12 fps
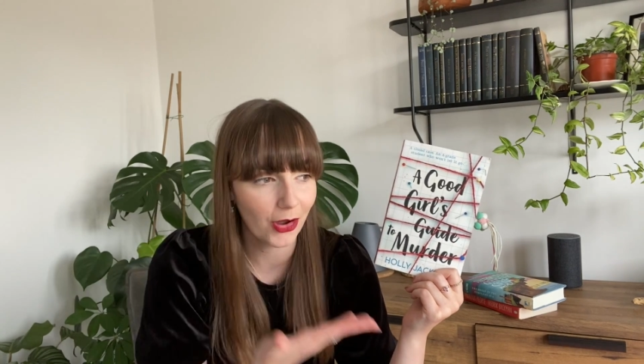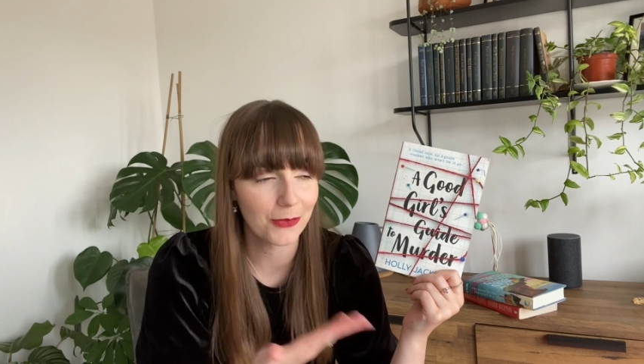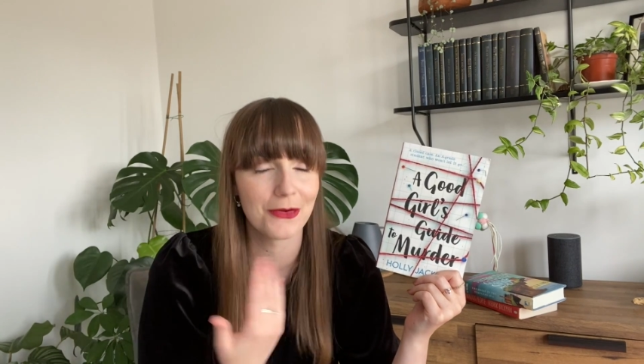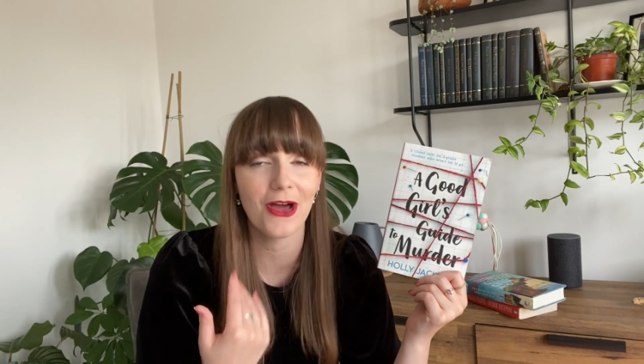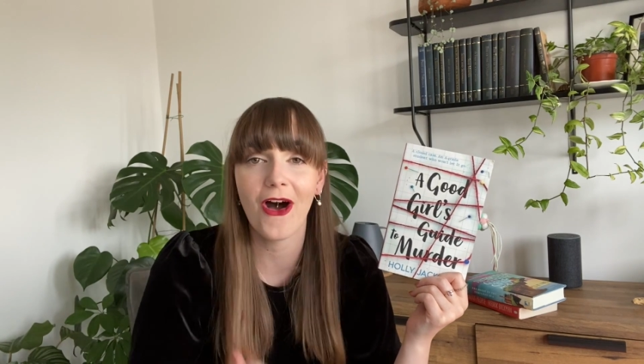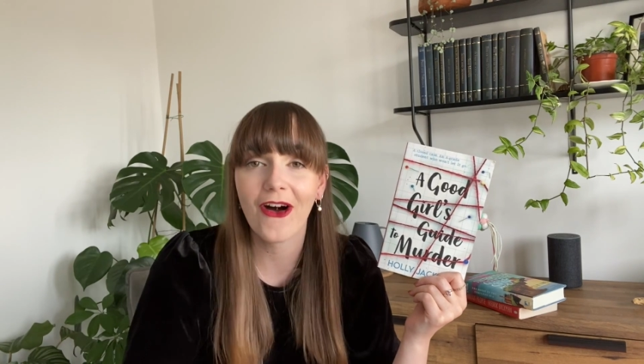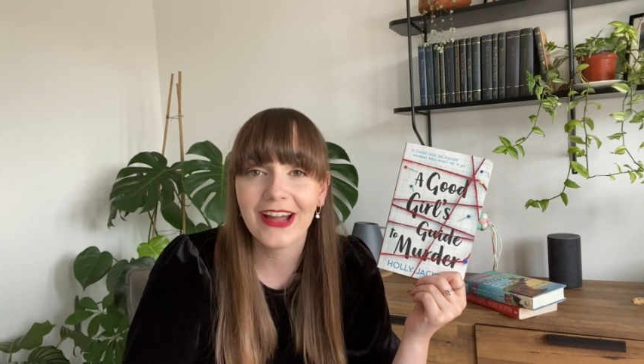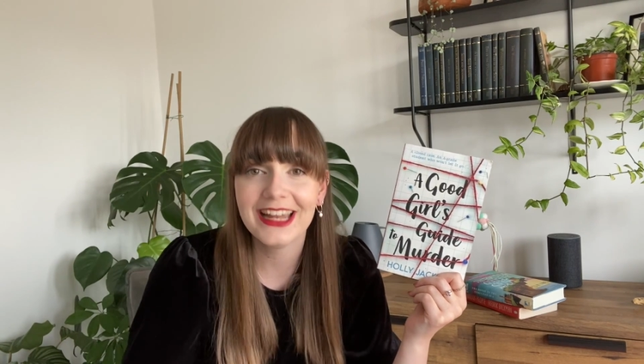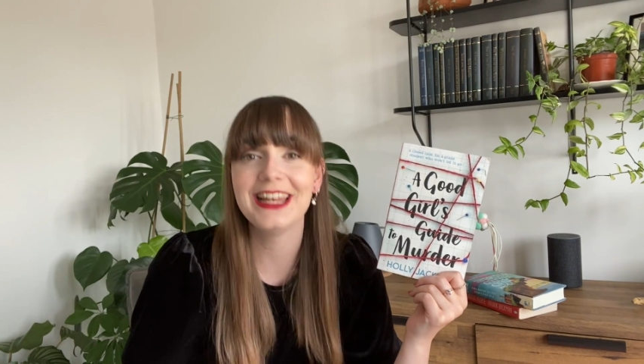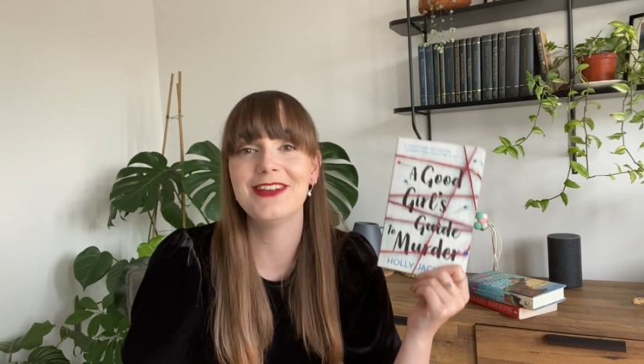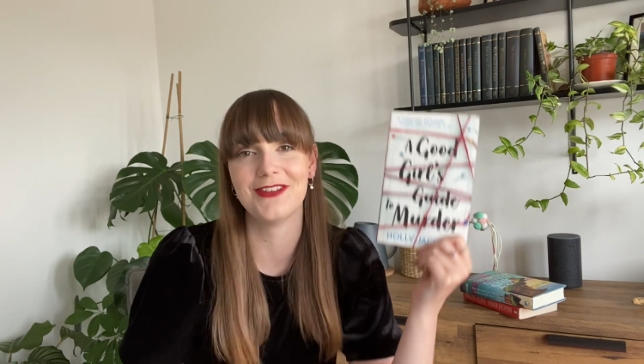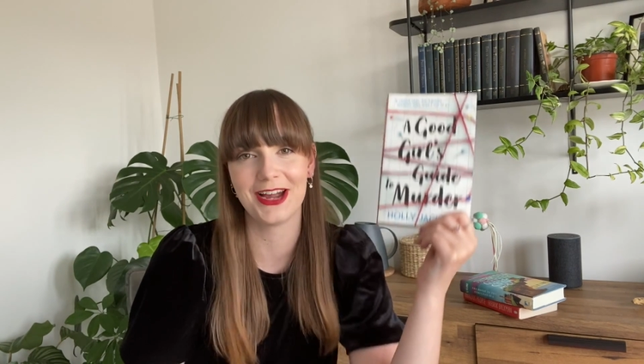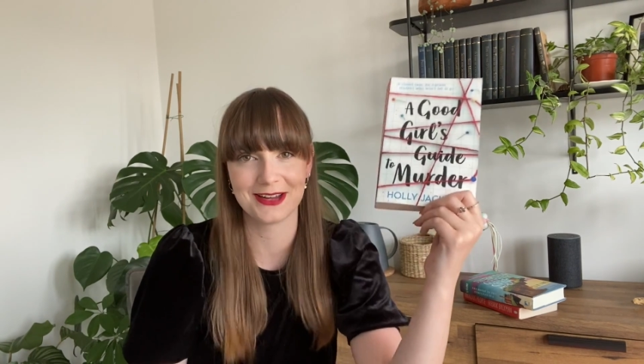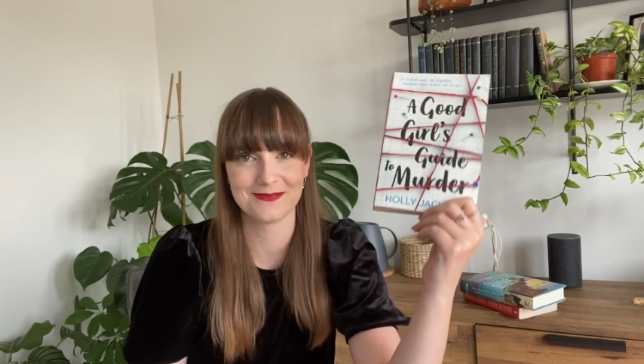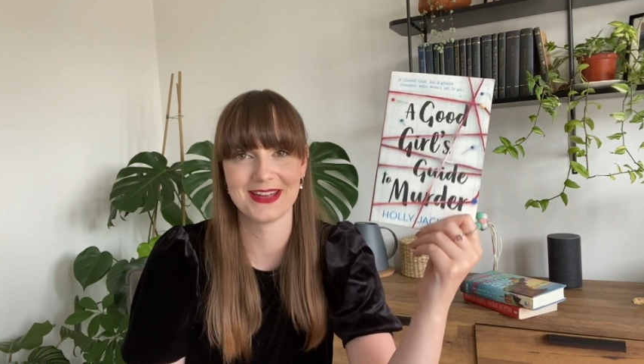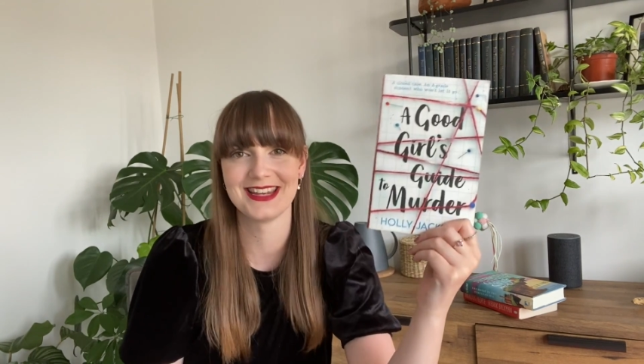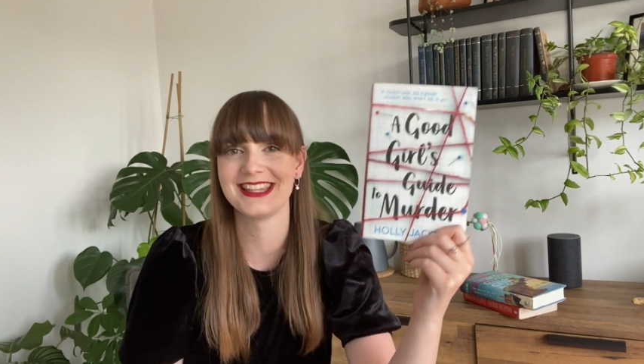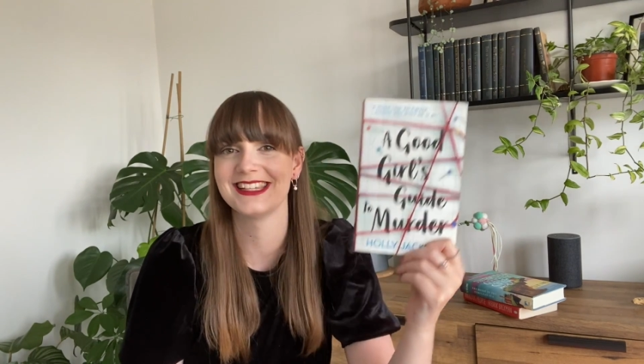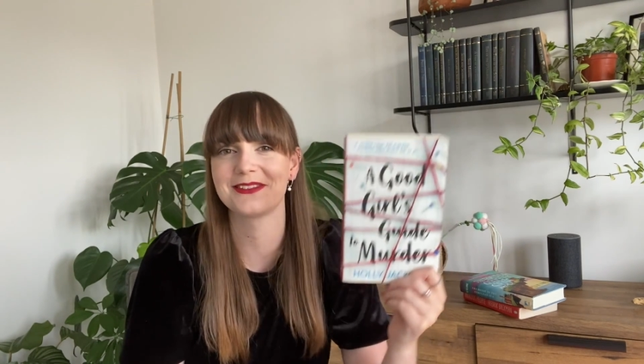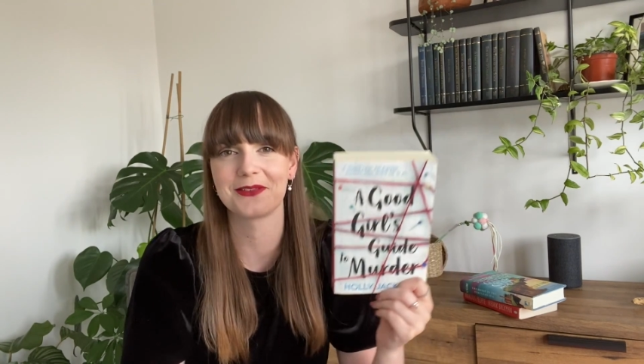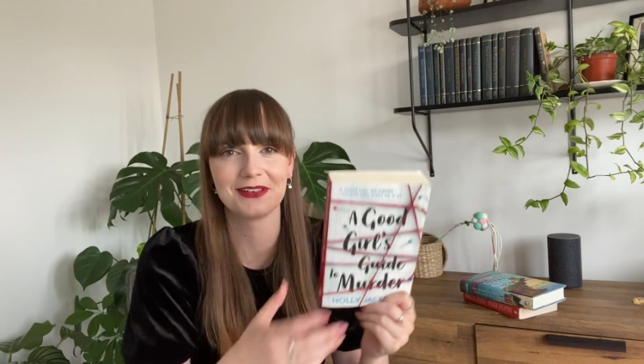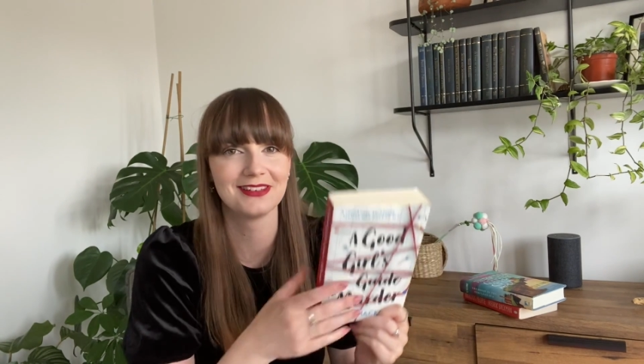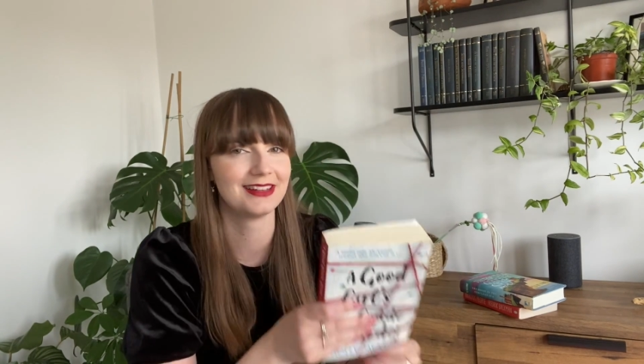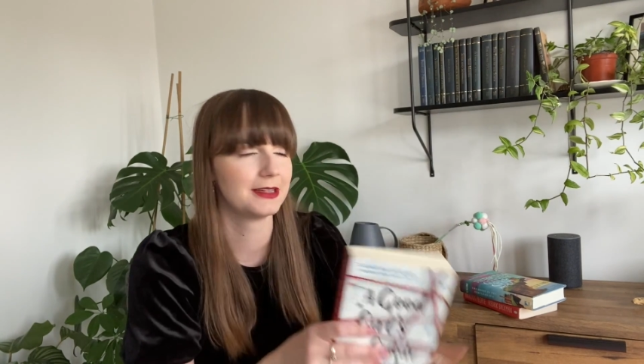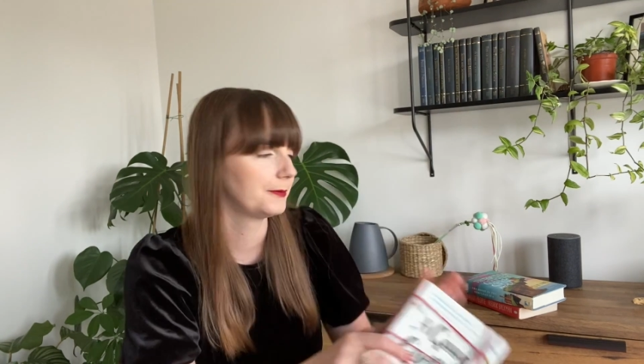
I would highly recommend this one